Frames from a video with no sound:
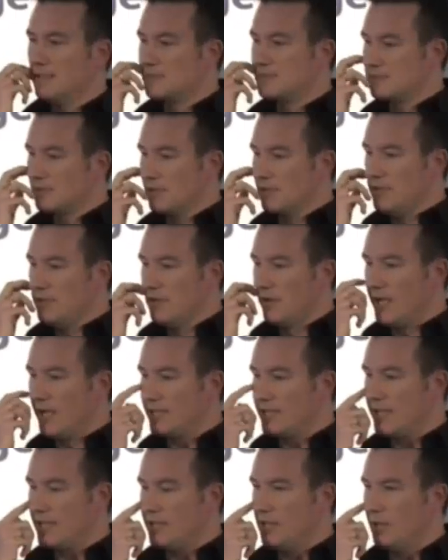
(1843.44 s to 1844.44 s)
it's,
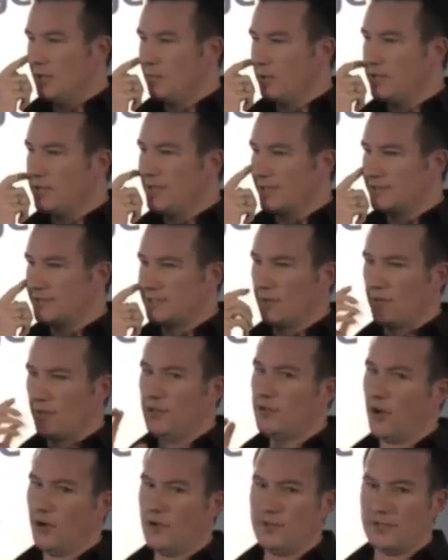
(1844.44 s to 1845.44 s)
you wouldn't
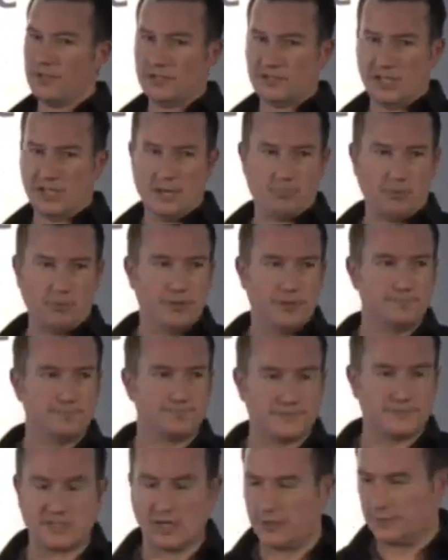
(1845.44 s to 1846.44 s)
necessarily know that it's SharePoint.
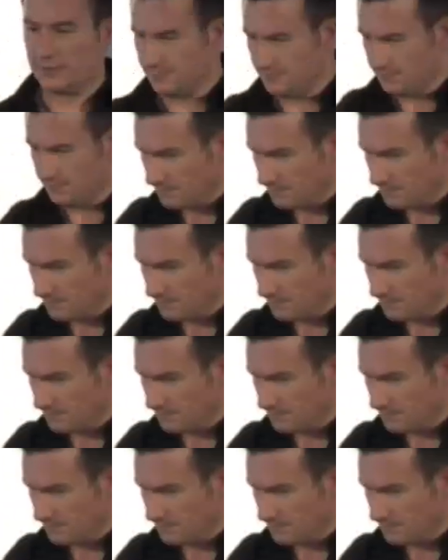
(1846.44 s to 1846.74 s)
So